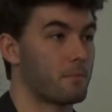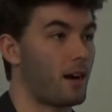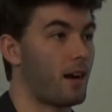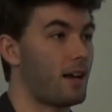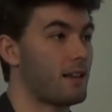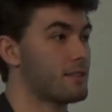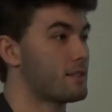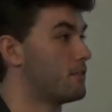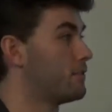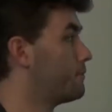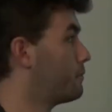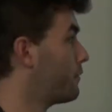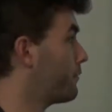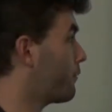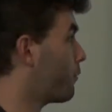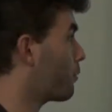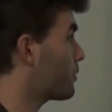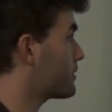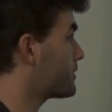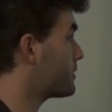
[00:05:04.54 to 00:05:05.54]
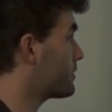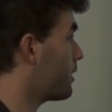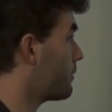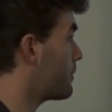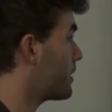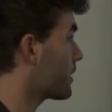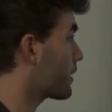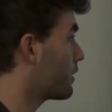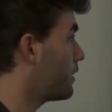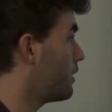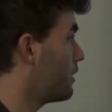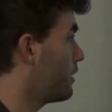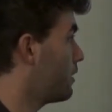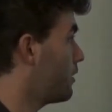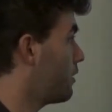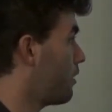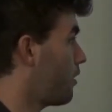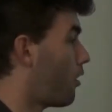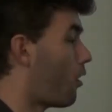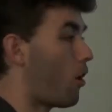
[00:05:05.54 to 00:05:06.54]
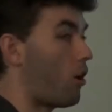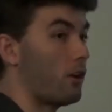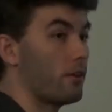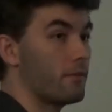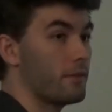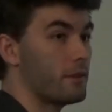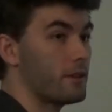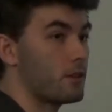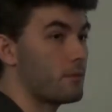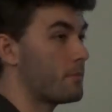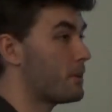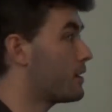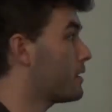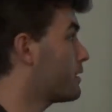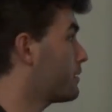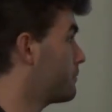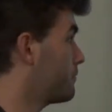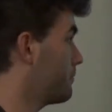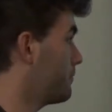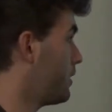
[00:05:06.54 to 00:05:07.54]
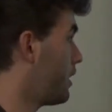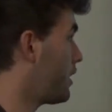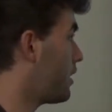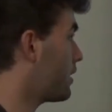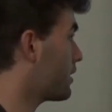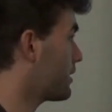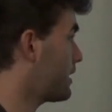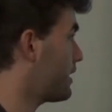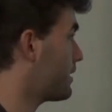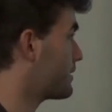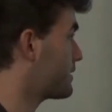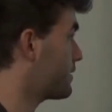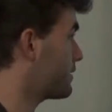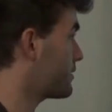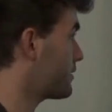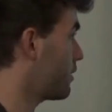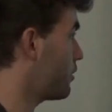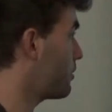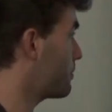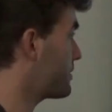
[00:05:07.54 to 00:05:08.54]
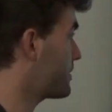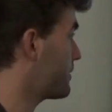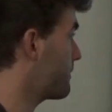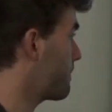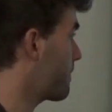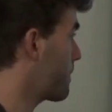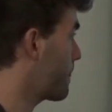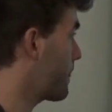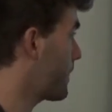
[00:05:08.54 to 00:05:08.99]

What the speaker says: positive before summing all of the intermediate kicks and slips.